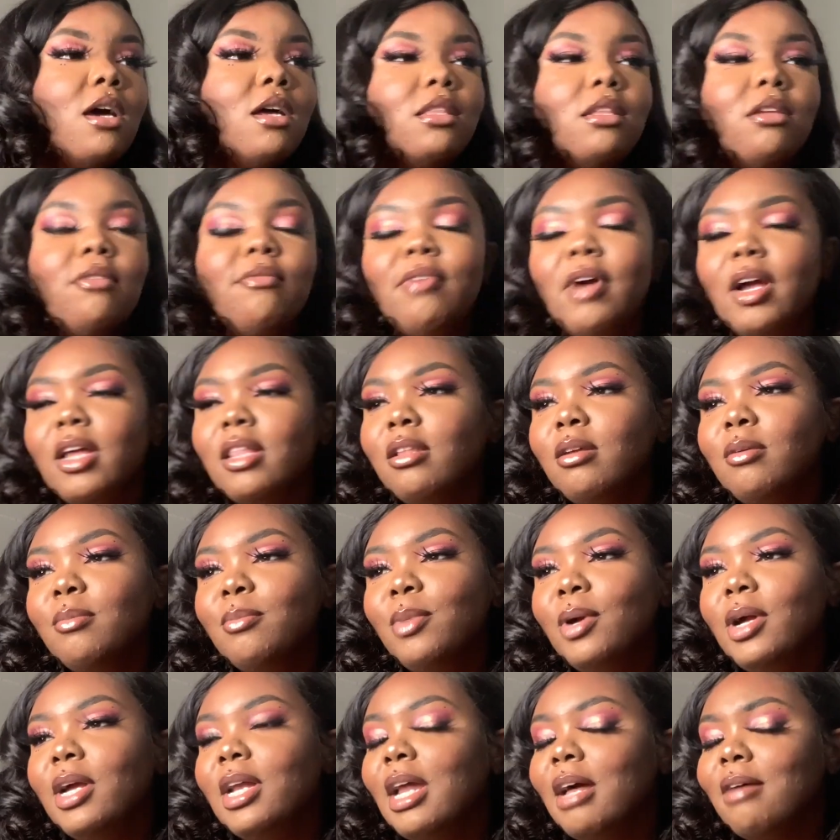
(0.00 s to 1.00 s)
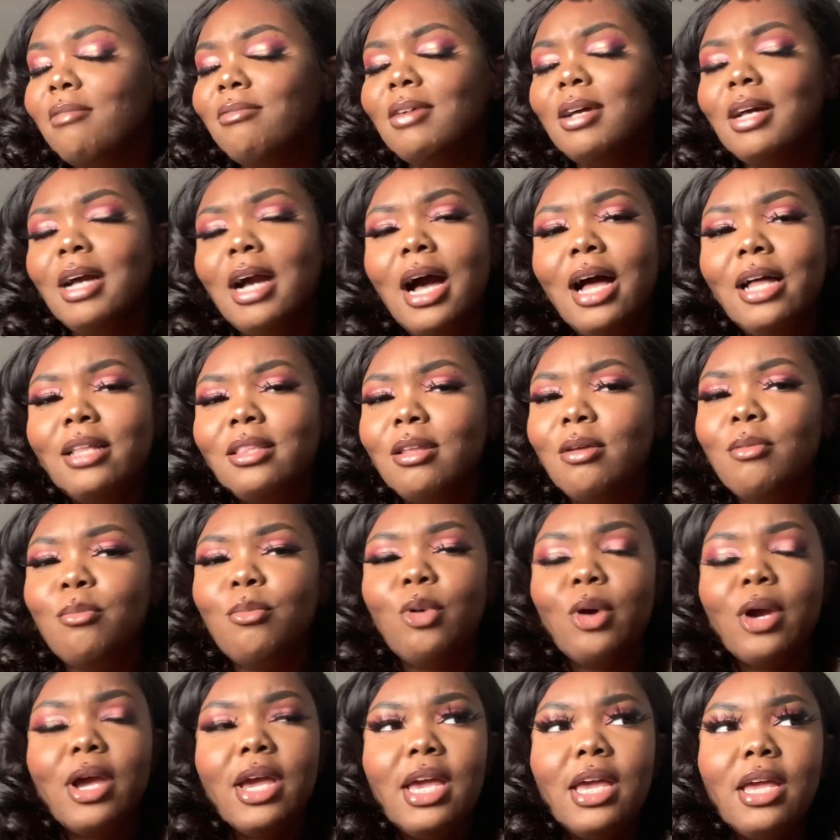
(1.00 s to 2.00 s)
The regular brand, I forgot the
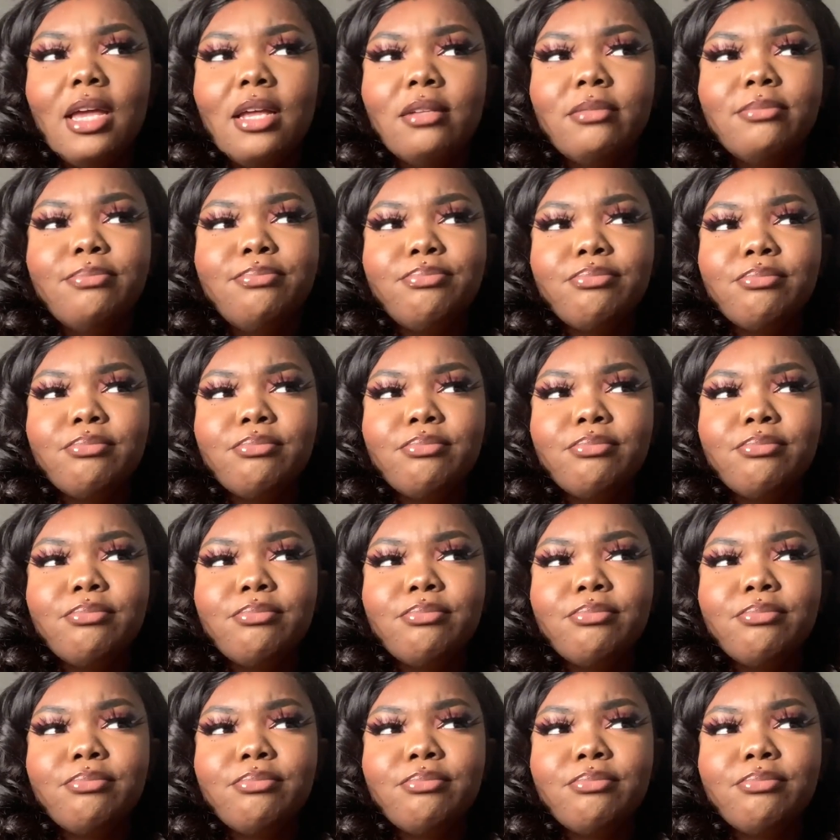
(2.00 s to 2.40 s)
brand